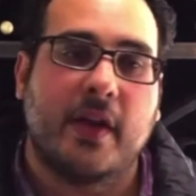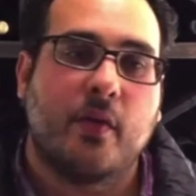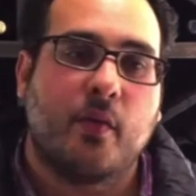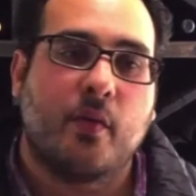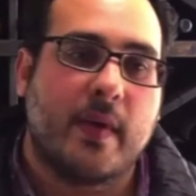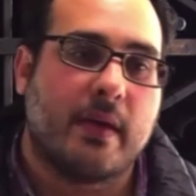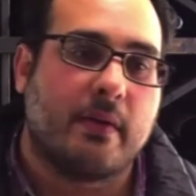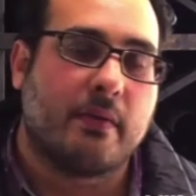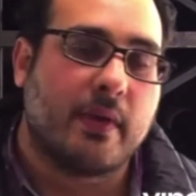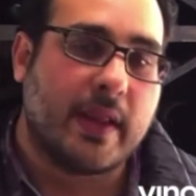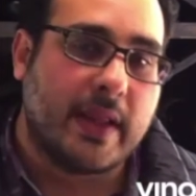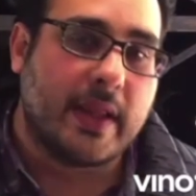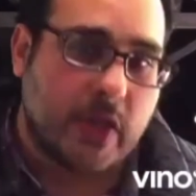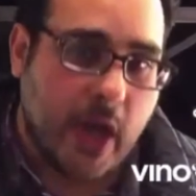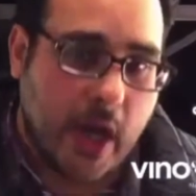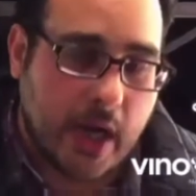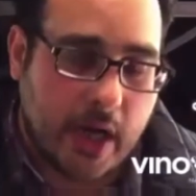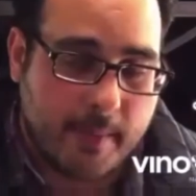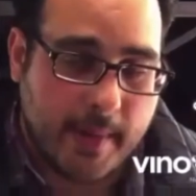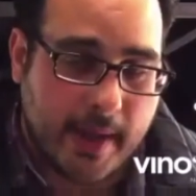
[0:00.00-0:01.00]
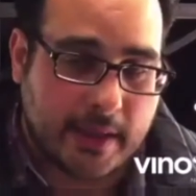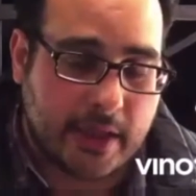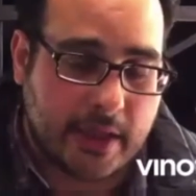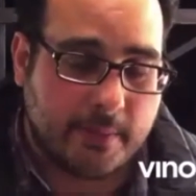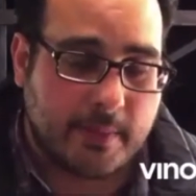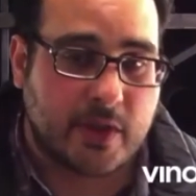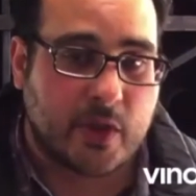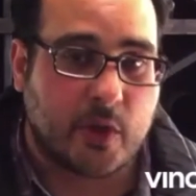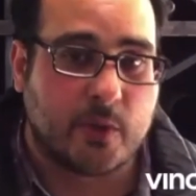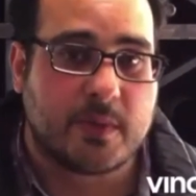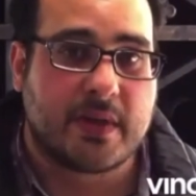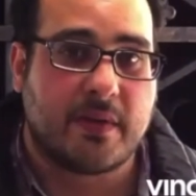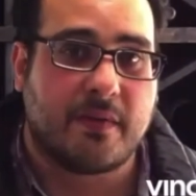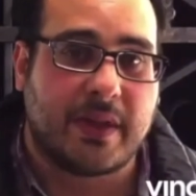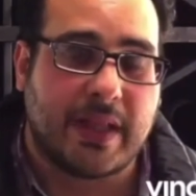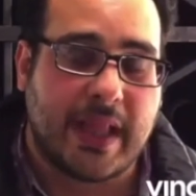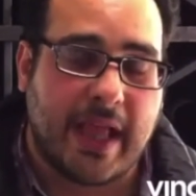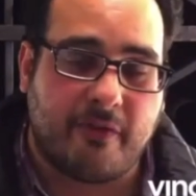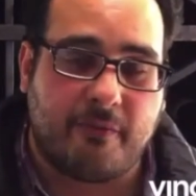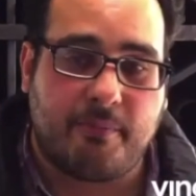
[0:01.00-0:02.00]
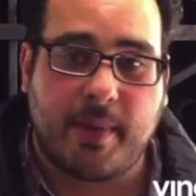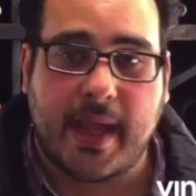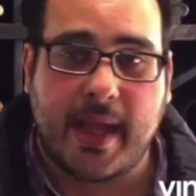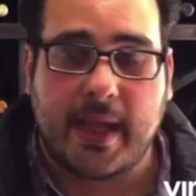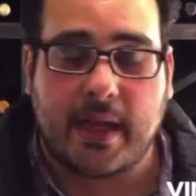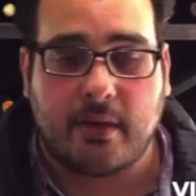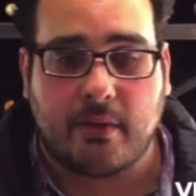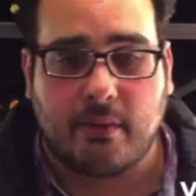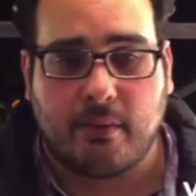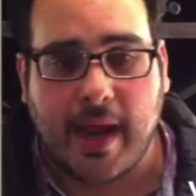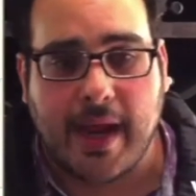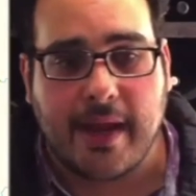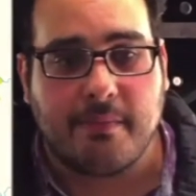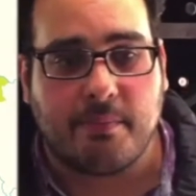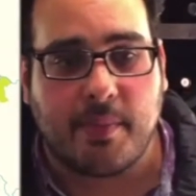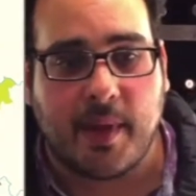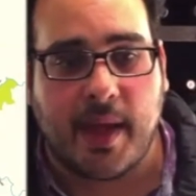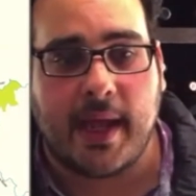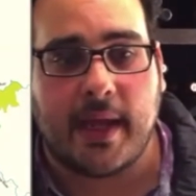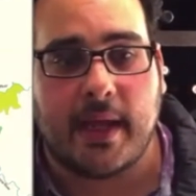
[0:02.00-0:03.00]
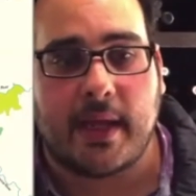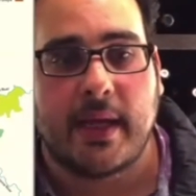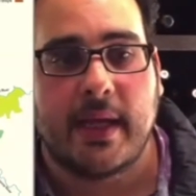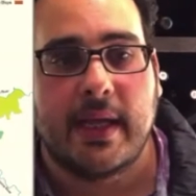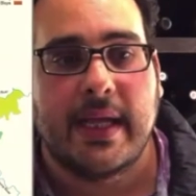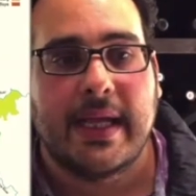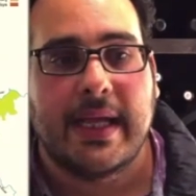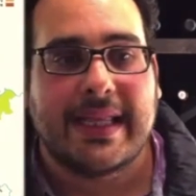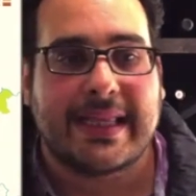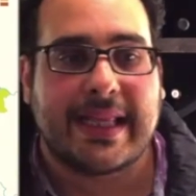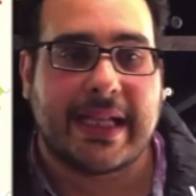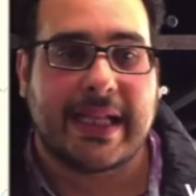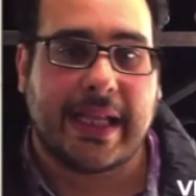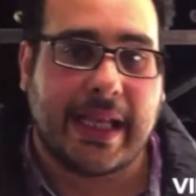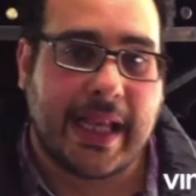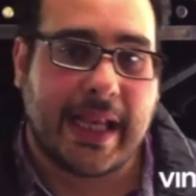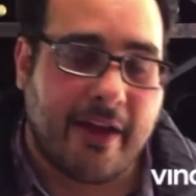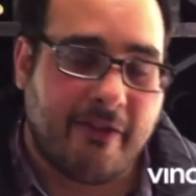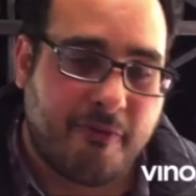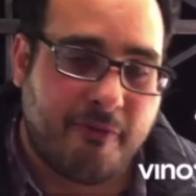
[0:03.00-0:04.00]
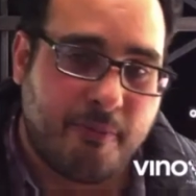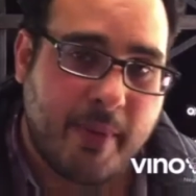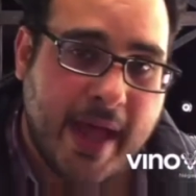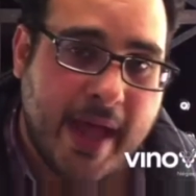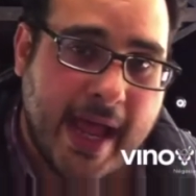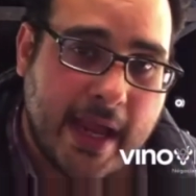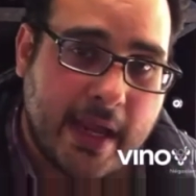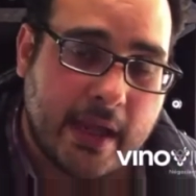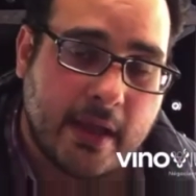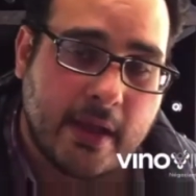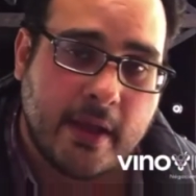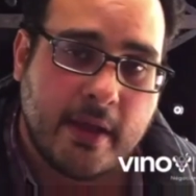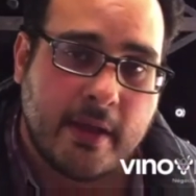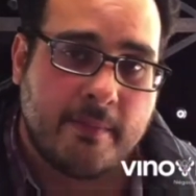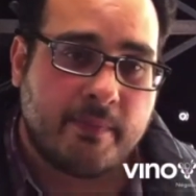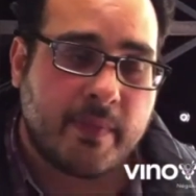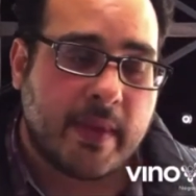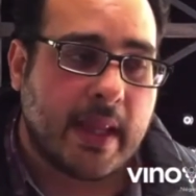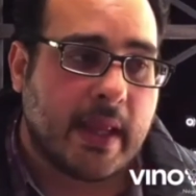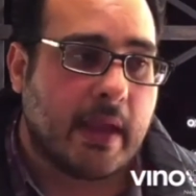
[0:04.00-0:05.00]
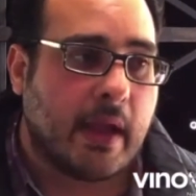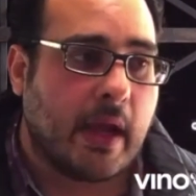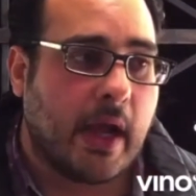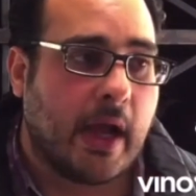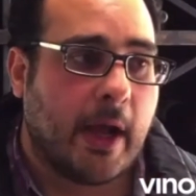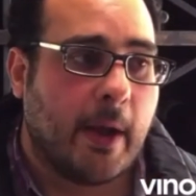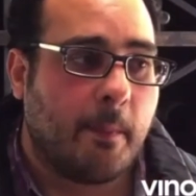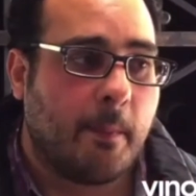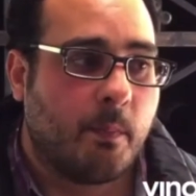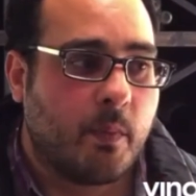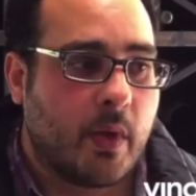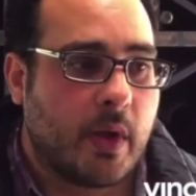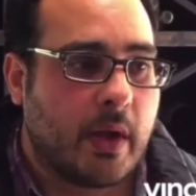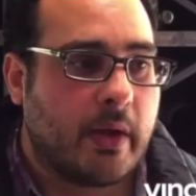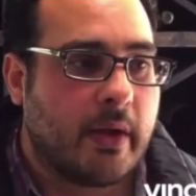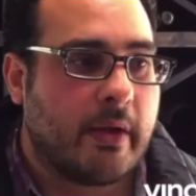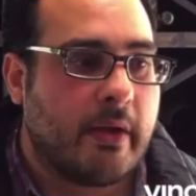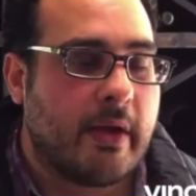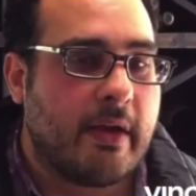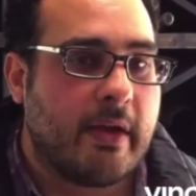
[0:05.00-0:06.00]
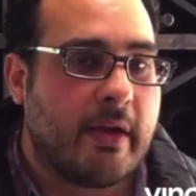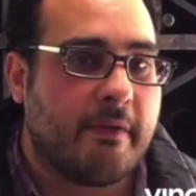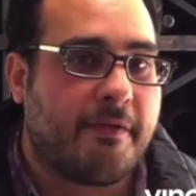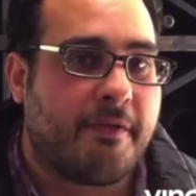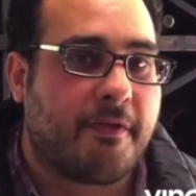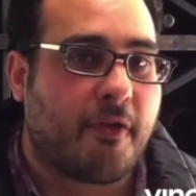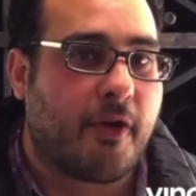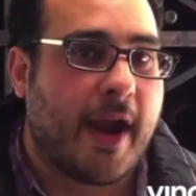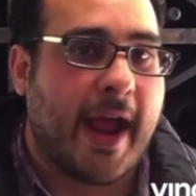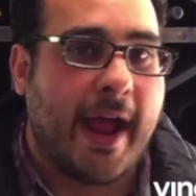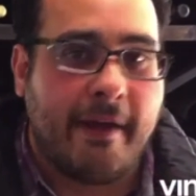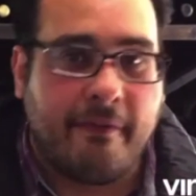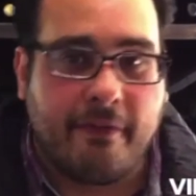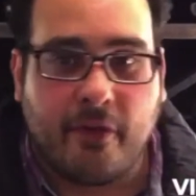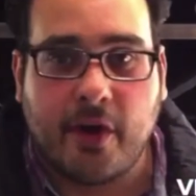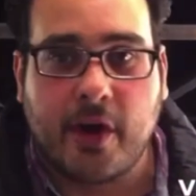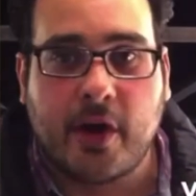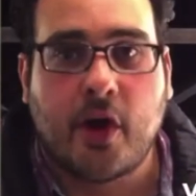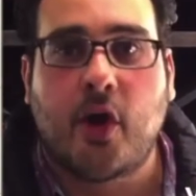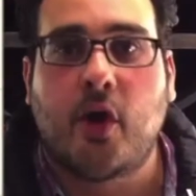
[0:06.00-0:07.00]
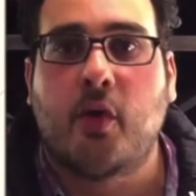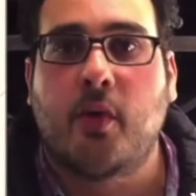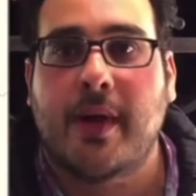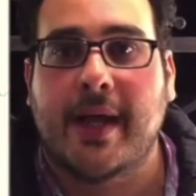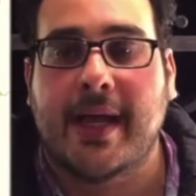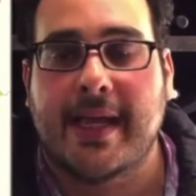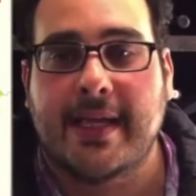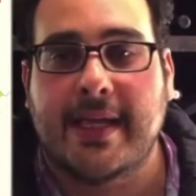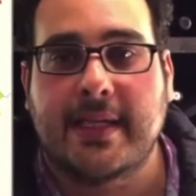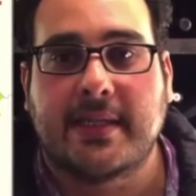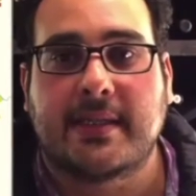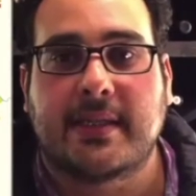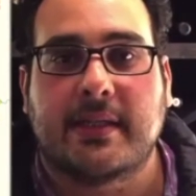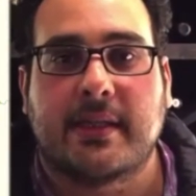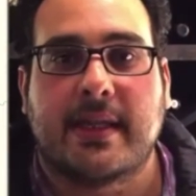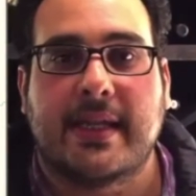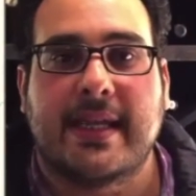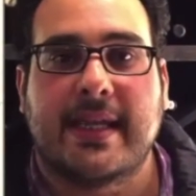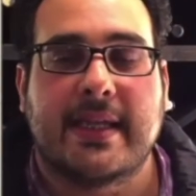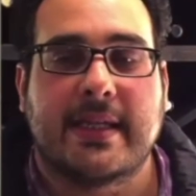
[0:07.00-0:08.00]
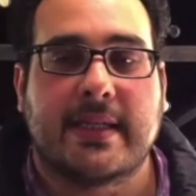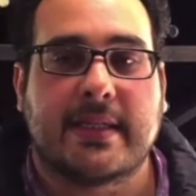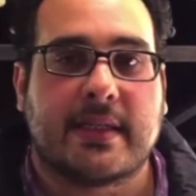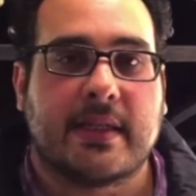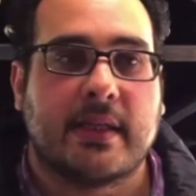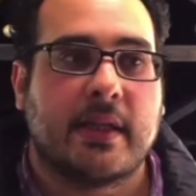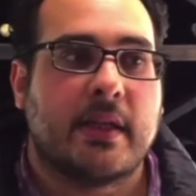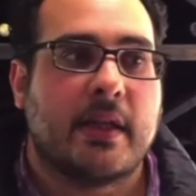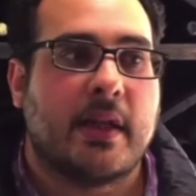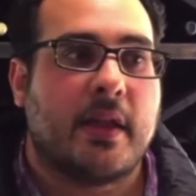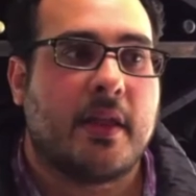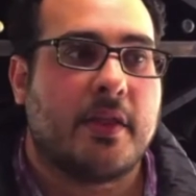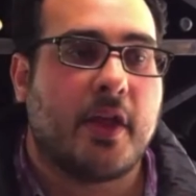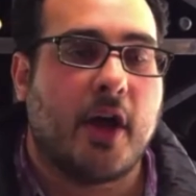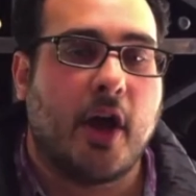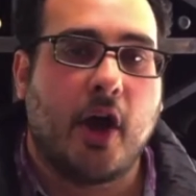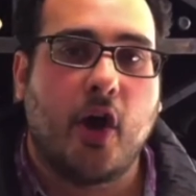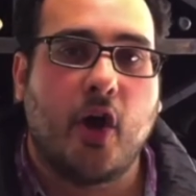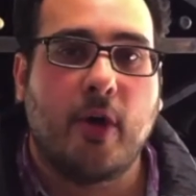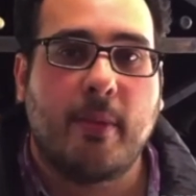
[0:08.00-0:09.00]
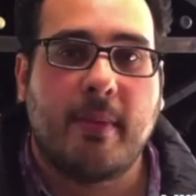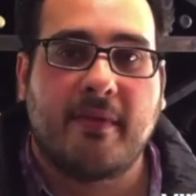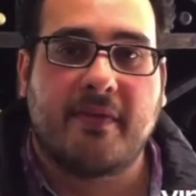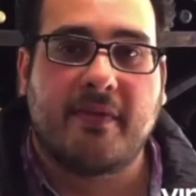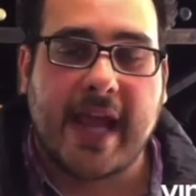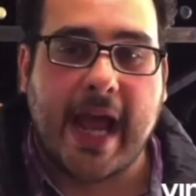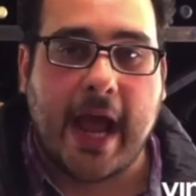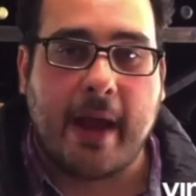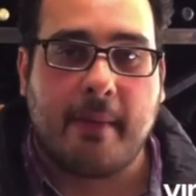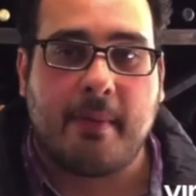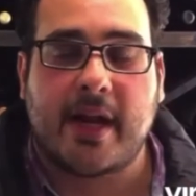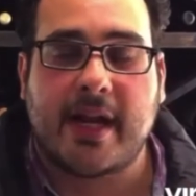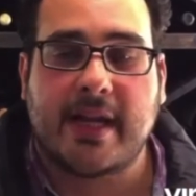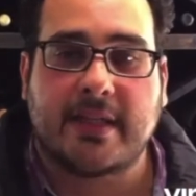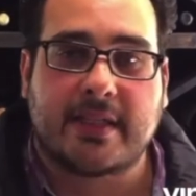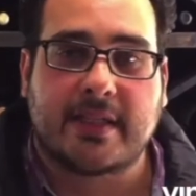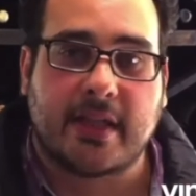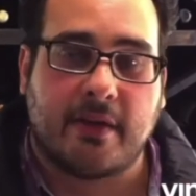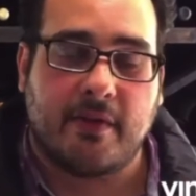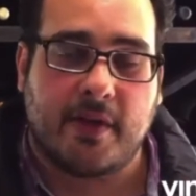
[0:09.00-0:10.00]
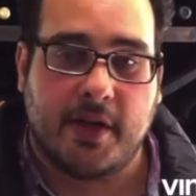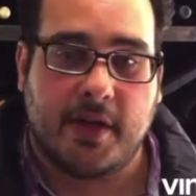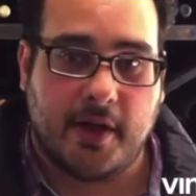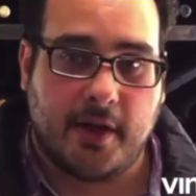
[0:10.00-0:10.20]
We really talk about them in terms of left bank and right bank. The left bank, um, forever and always, is the home of Cabernet Sauvignon.